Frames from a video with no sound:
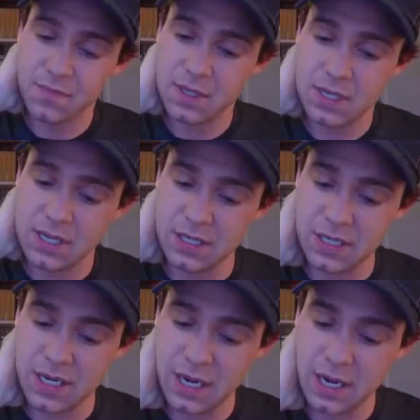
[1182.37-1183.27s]
is
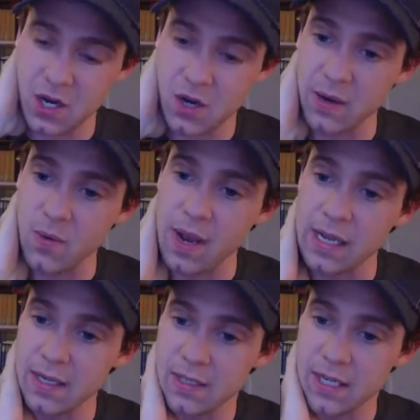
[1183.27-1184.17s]
a quick way
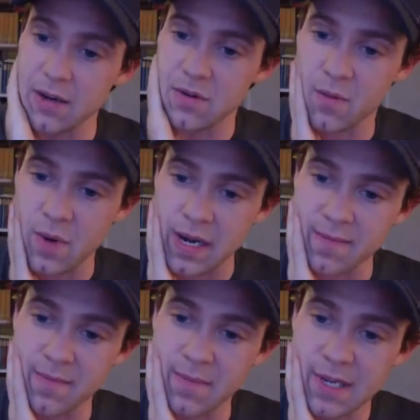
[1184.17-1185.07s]

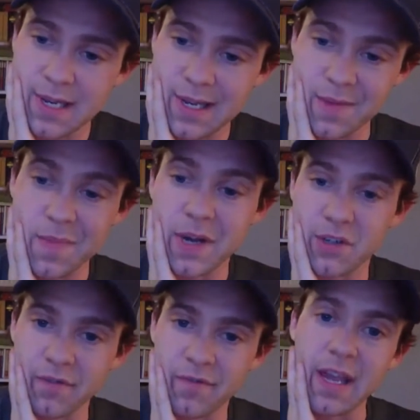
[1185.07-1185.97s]
to
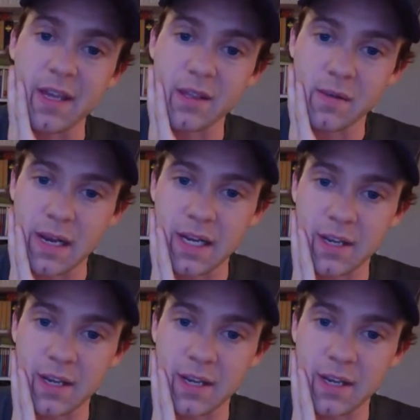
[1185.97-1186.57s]
diminish your faith, right?